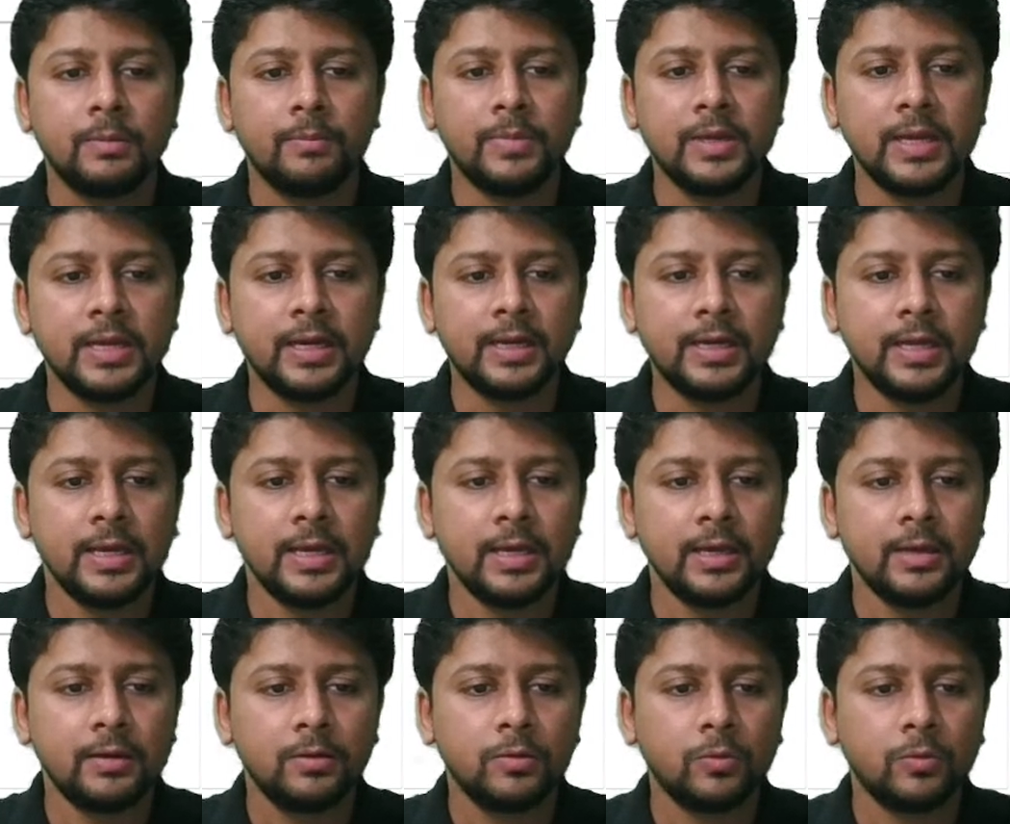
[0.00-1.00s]
BAD
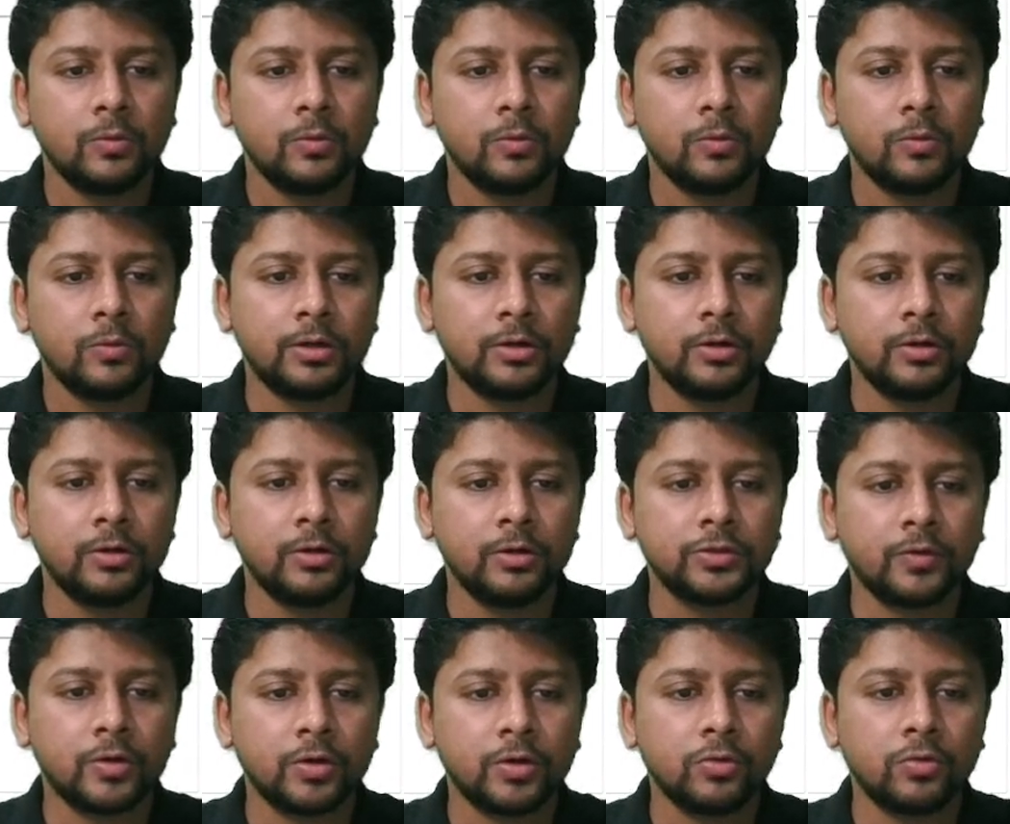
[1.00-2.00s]
was introduced
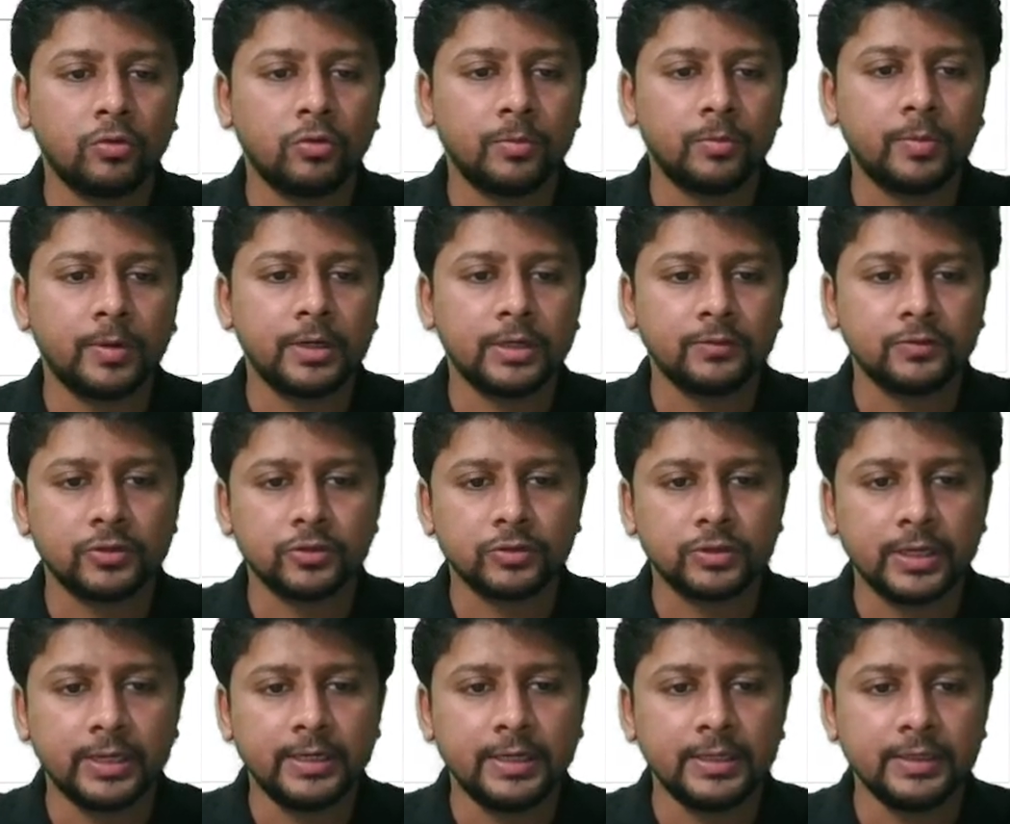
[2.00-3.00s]
for cooperative
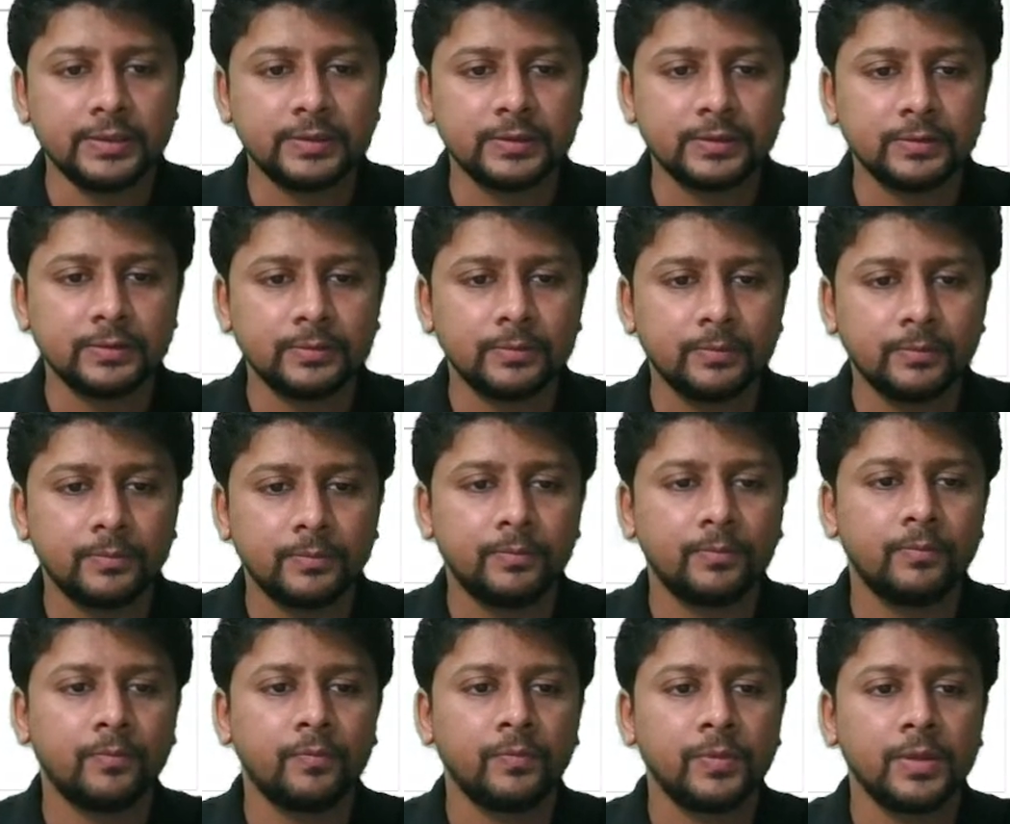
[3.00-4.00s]
societies.
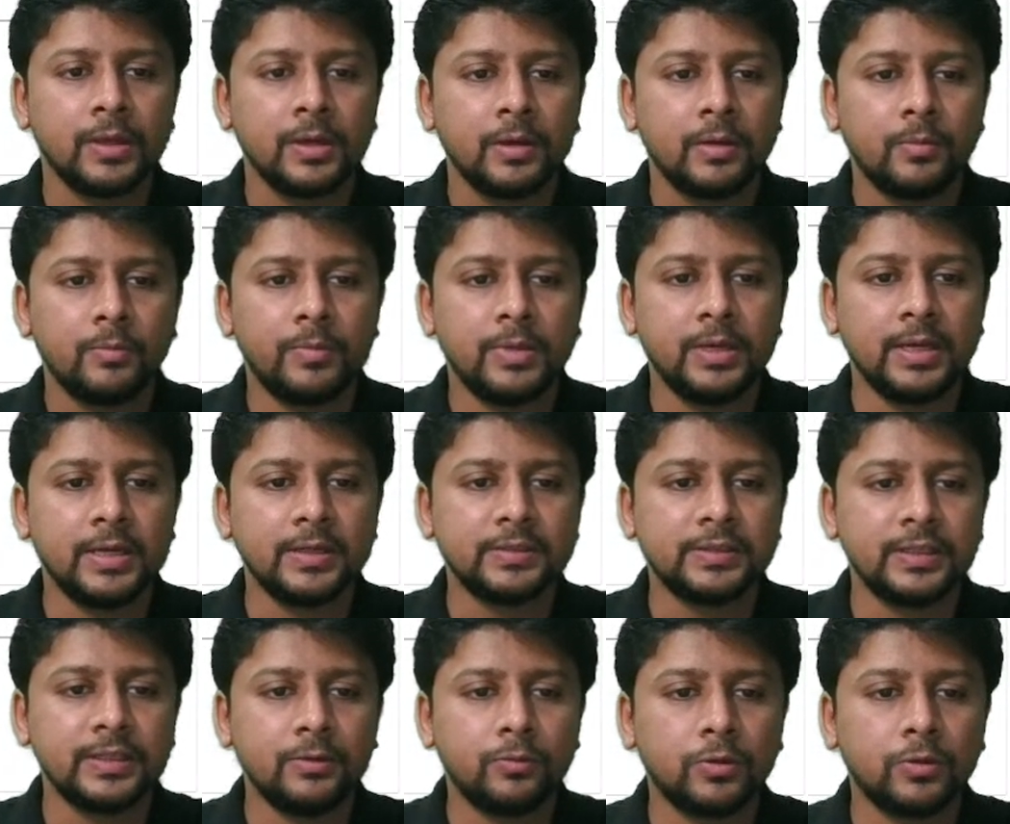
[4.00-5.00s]

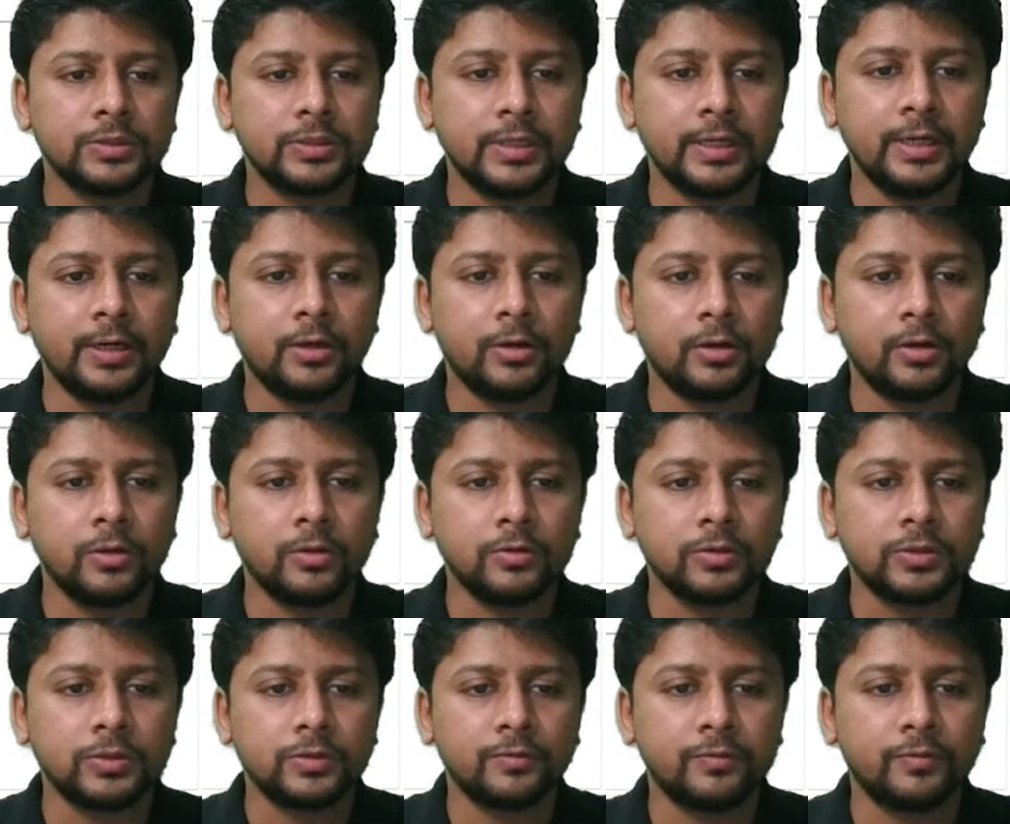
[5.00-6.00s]
BAC was
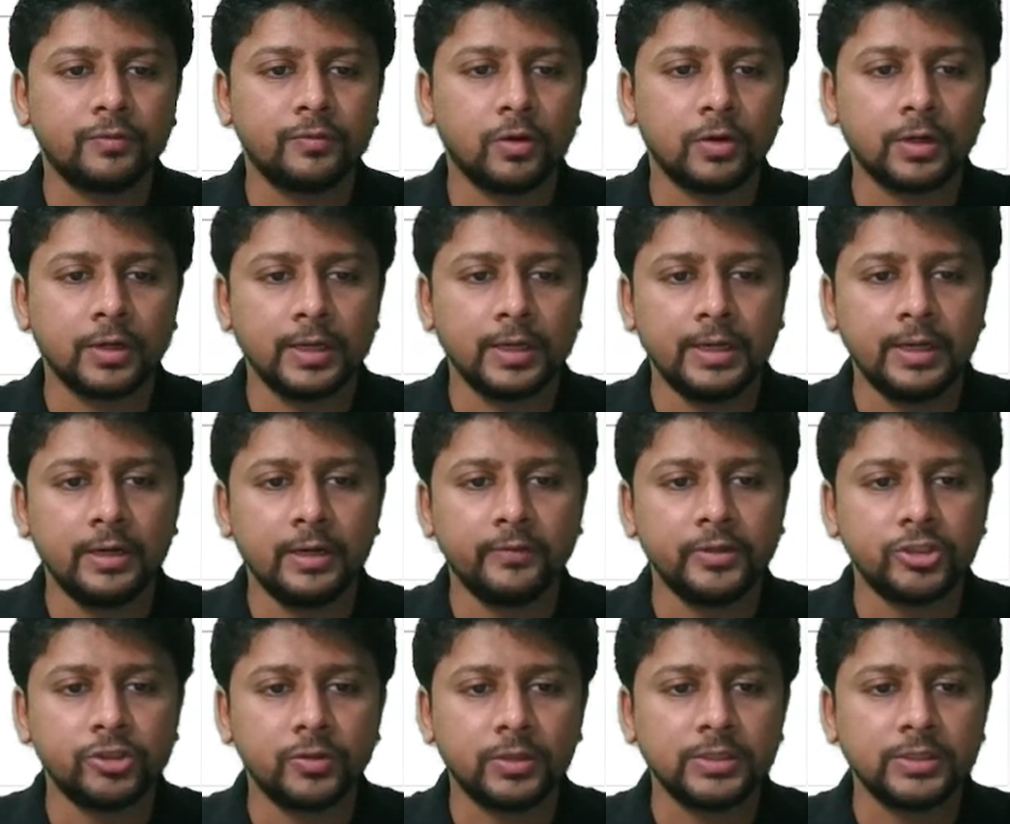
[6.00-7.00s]
introduced for
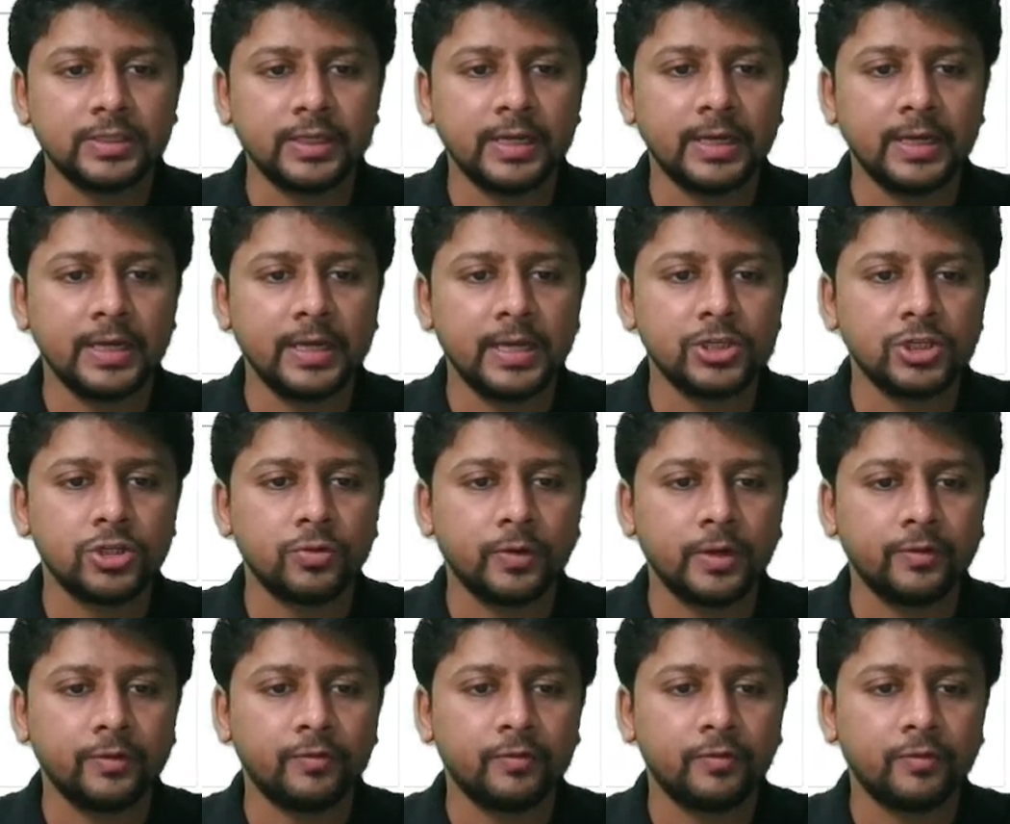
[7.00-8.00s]
individuals and HUF.